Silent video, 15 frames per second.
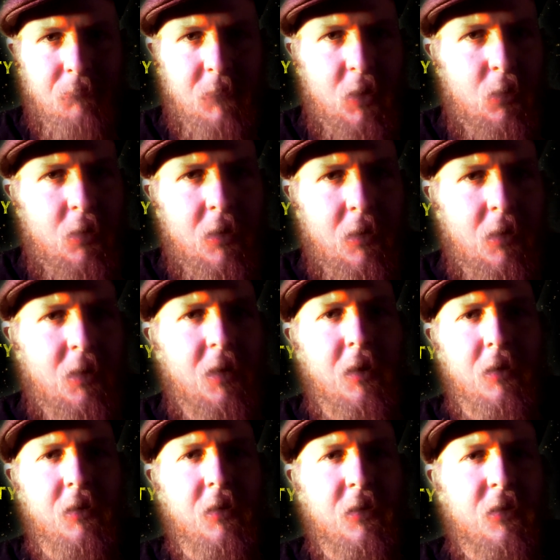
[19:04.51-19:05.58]
You can
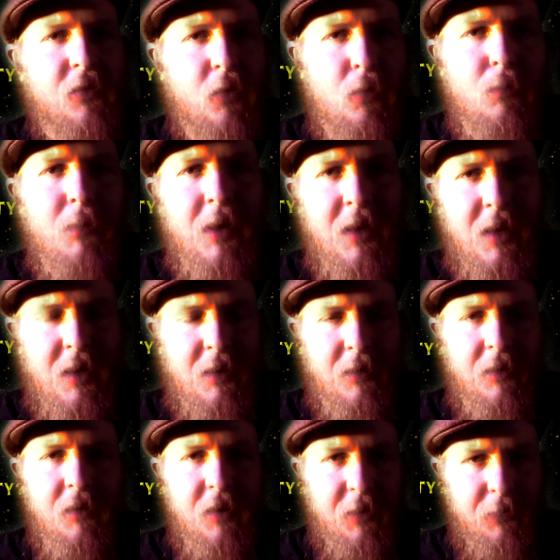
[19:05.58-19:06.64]
look to so many
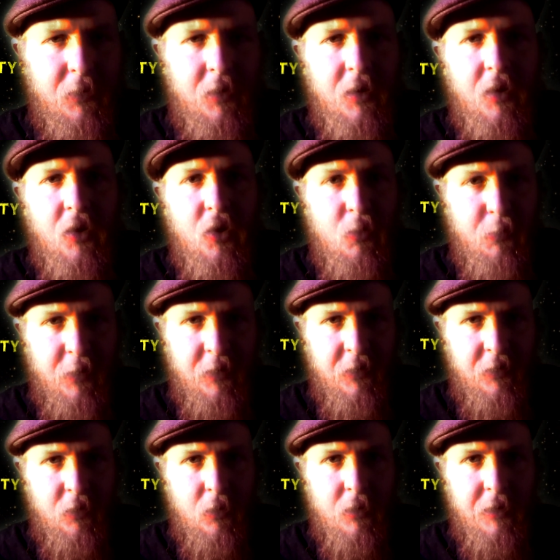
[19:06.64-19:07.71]
different human
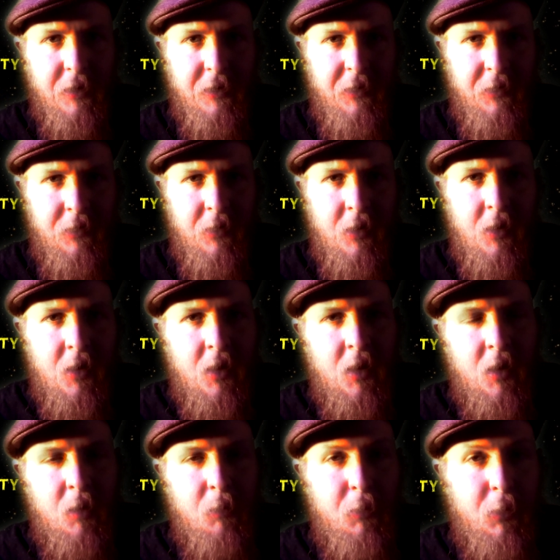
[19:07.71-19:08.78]
stories,
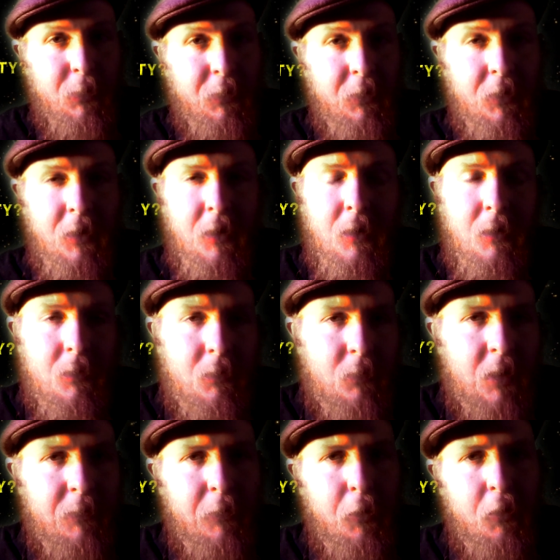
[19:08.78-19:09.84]
both of the
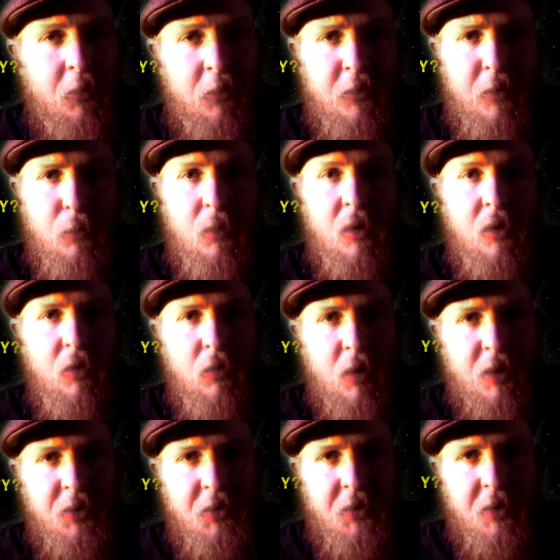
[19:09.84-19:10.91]
revolutions that were
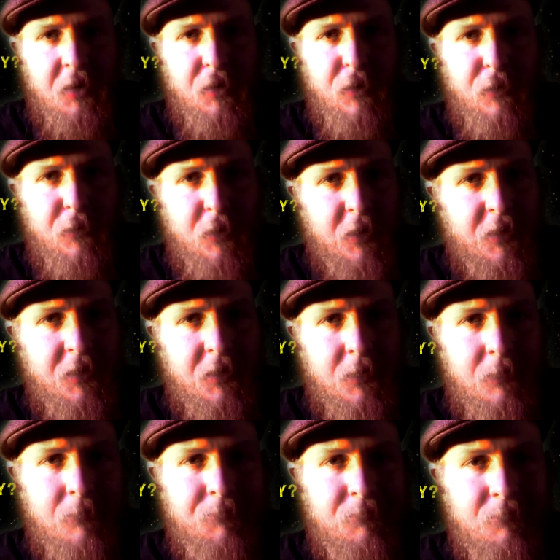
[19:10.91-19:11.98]
crushed underfoot
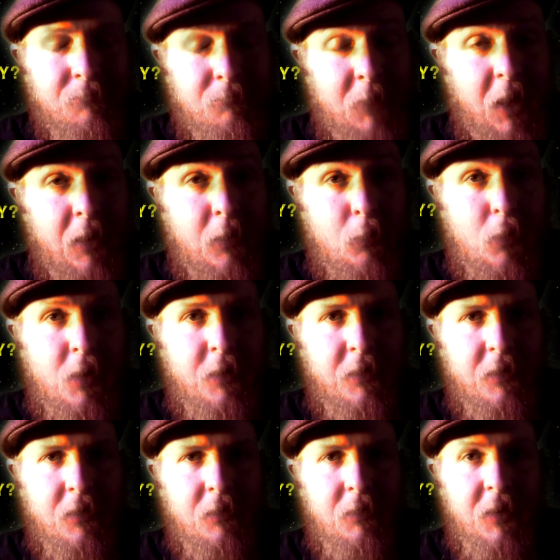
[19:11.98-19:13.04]
and the
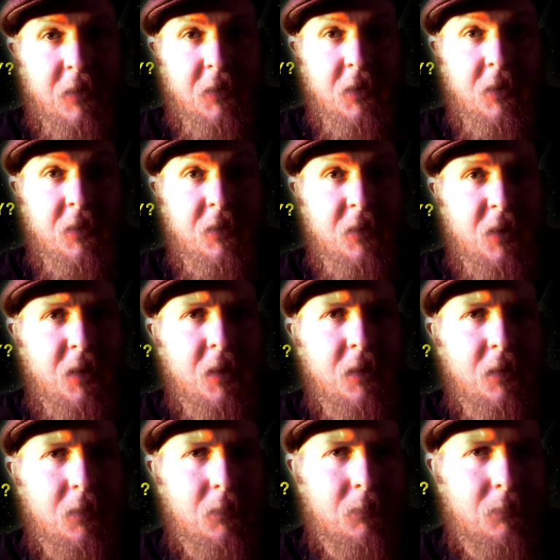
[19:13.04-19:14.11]
ones that succeeded